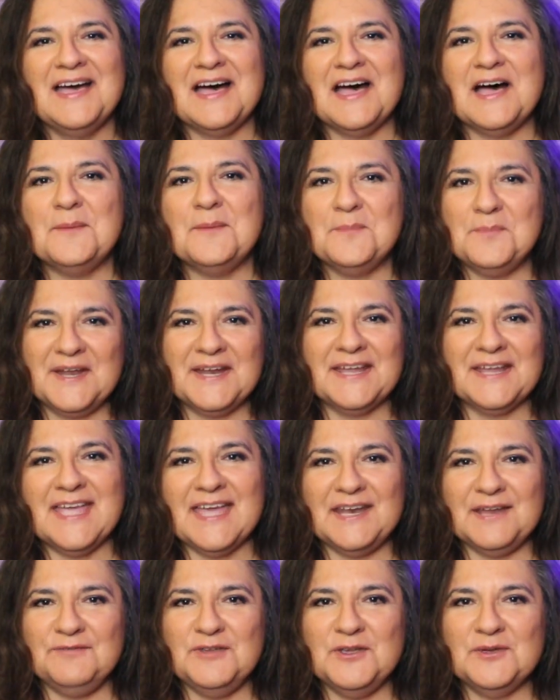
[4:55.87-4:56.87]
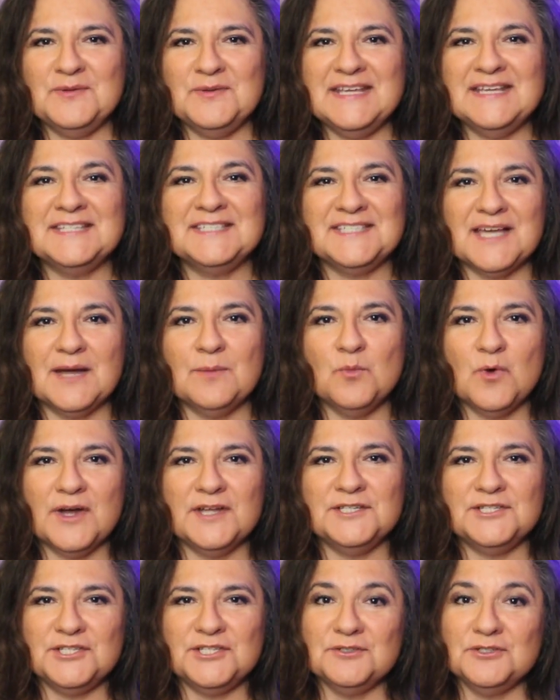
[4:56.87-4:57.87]
Um, but again, if you need
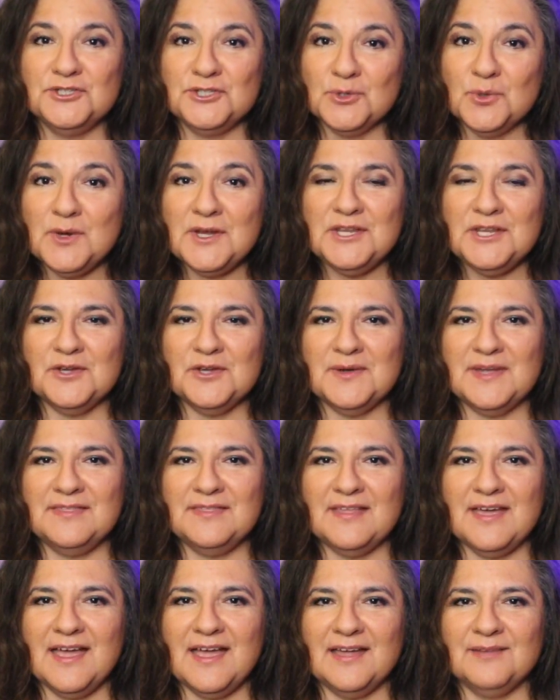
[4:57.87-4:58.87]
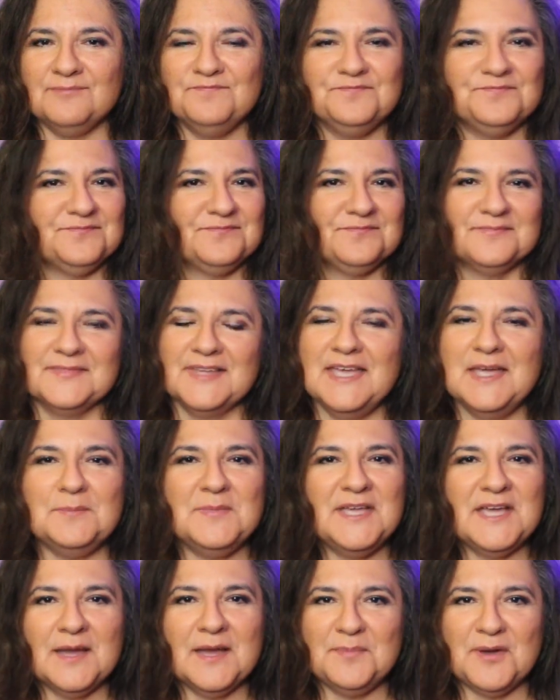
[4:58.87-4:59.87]
someone to join you in that, hit
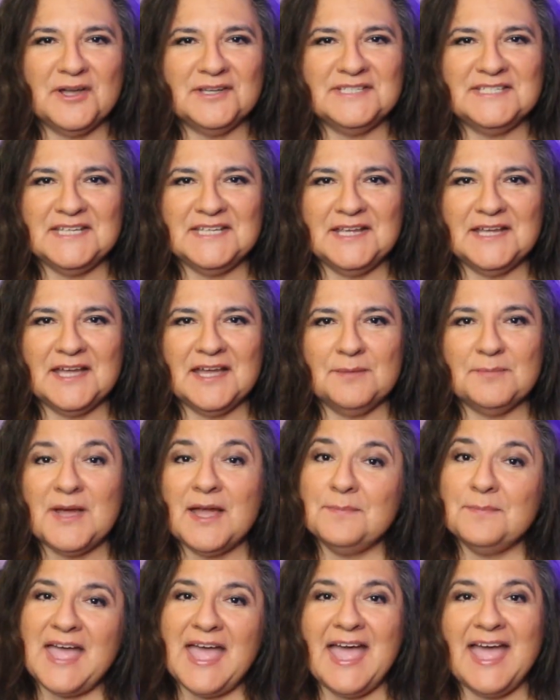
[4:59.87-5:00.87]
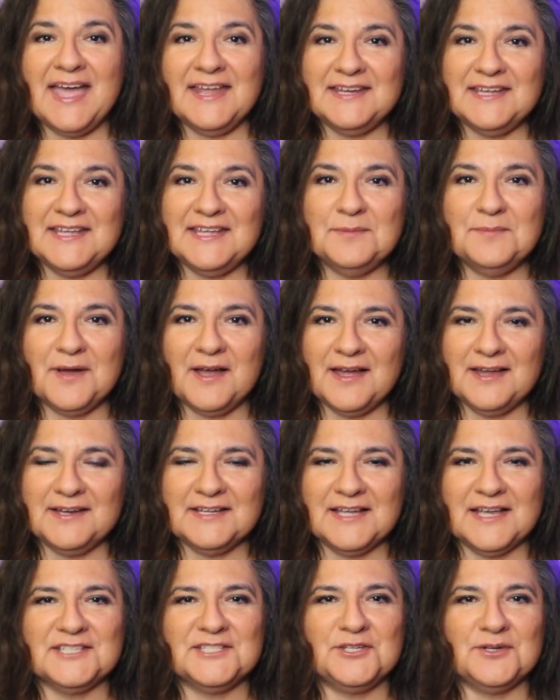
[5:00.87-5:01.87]
me up on DM. I'm at
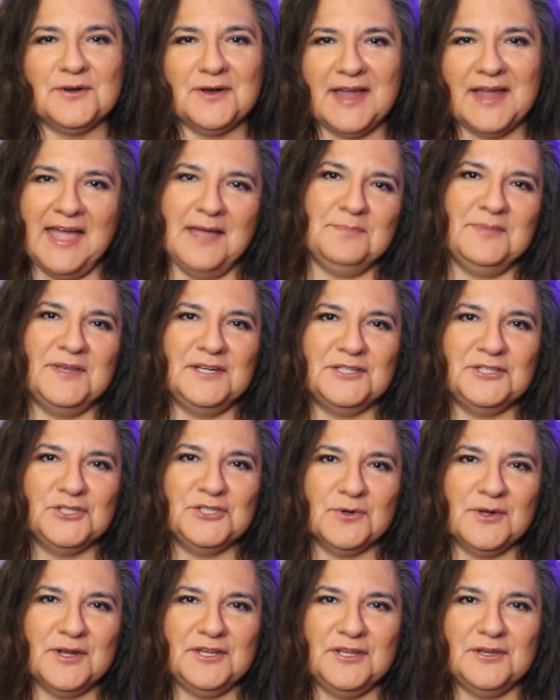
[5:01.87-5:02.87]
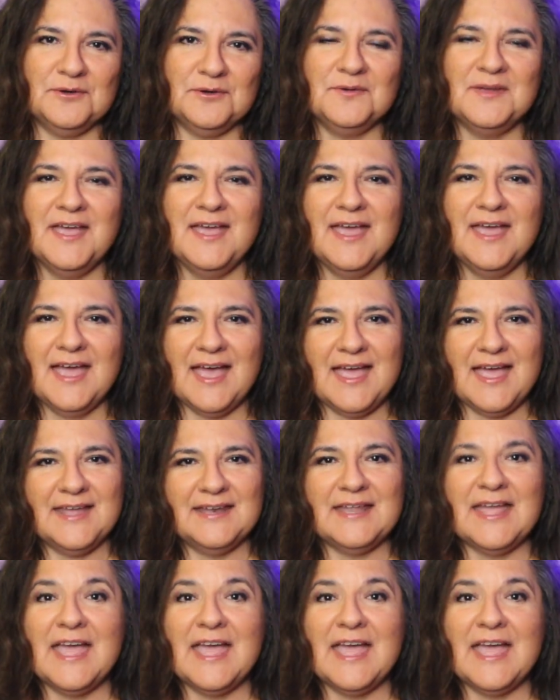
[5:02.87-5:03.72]
ePodcaster. Happy to join you and